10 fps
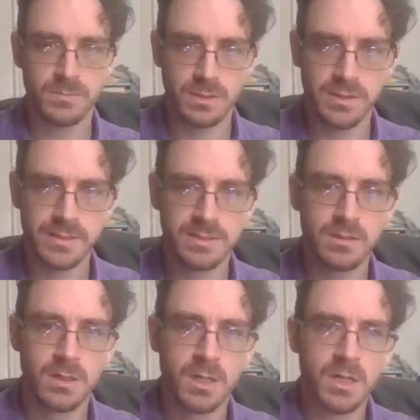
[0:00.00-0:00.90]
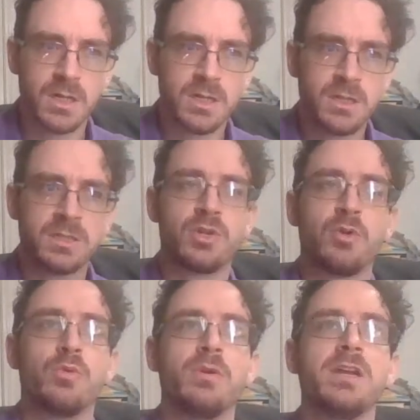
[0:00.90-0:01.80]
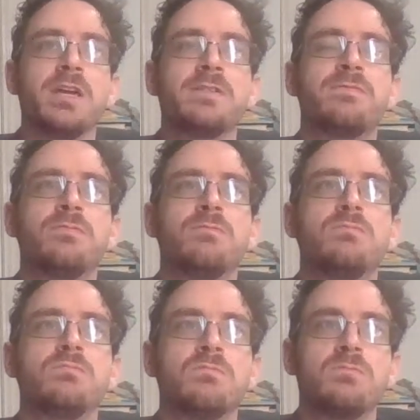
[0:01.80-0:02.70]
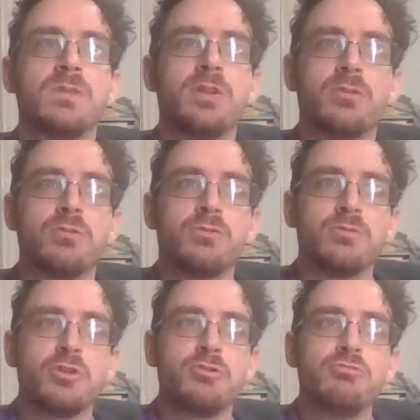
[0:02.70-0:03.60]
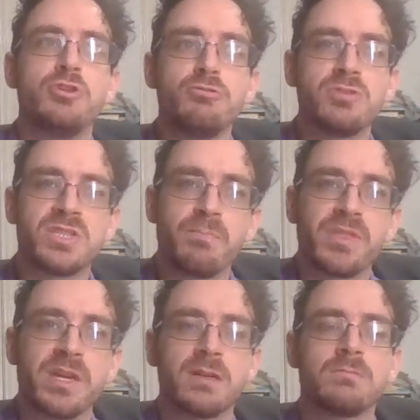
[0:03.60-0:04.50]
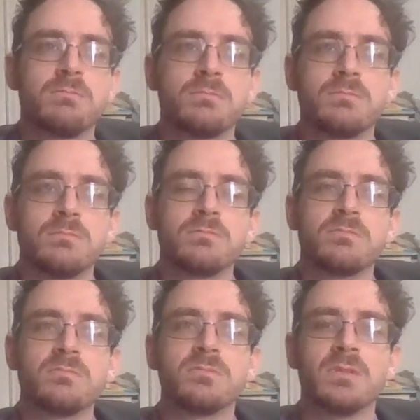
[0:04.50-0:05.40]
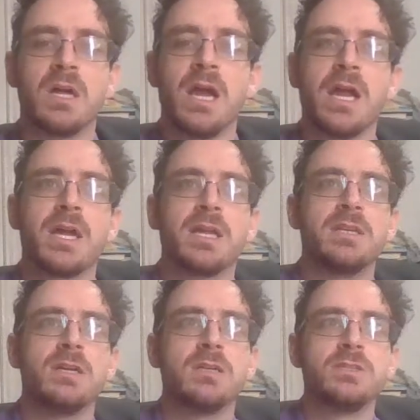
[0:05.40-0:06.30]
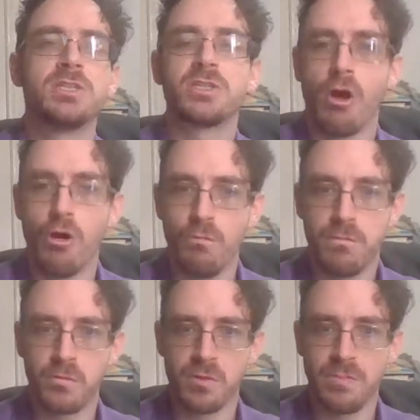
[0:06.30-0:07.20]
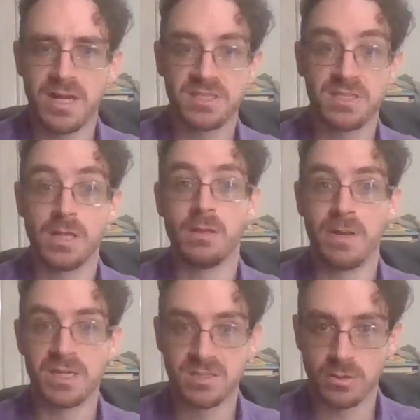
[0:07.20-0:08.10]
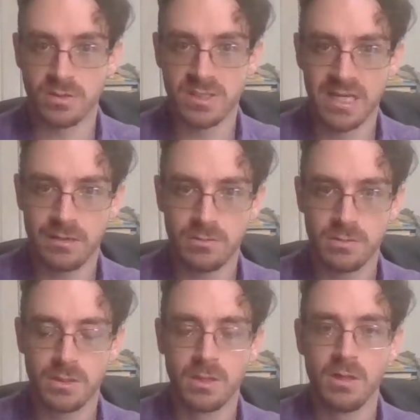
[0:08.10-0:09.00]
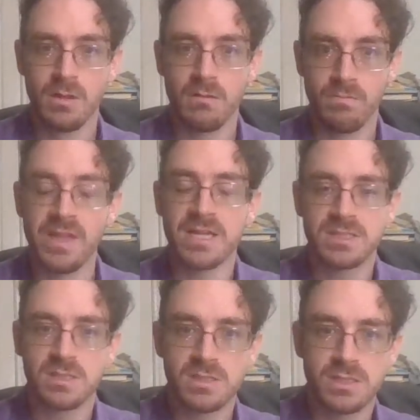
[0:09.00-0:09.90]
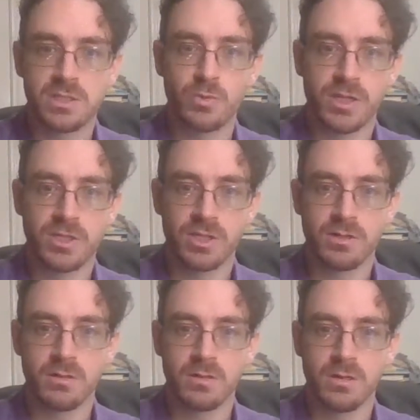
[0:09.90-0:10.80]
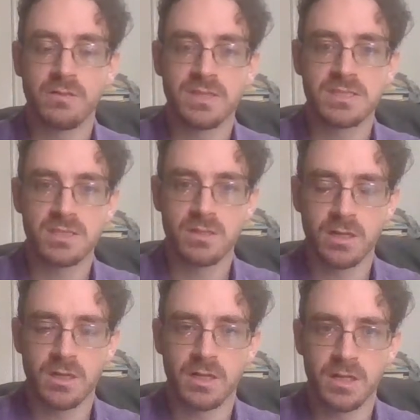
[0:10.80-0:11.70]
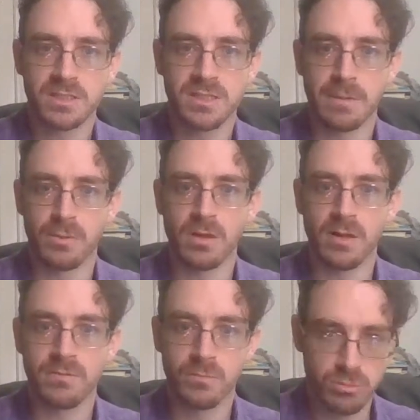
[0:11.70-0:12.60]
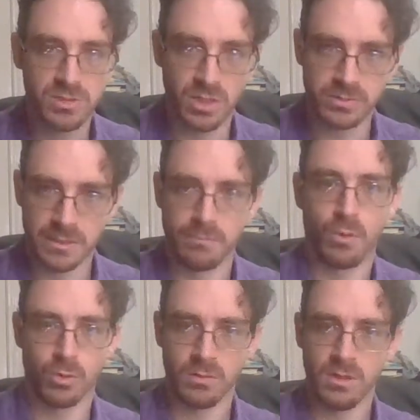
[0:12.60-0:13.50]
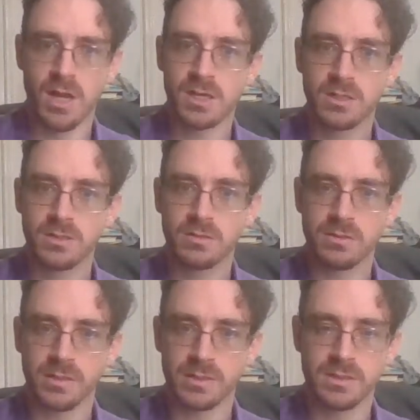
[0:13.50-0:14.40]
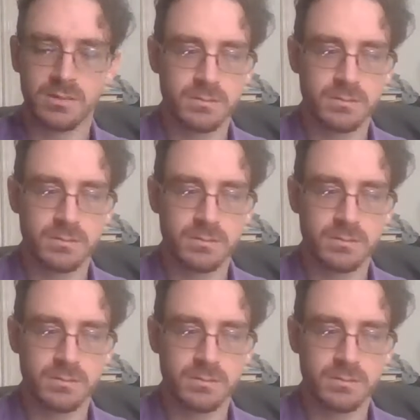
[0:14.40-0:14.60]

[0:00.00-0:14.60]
Right? So if you do something and just hope for the best and the best turns out, that's a situation, and that's an example of resultant moral luck. Right?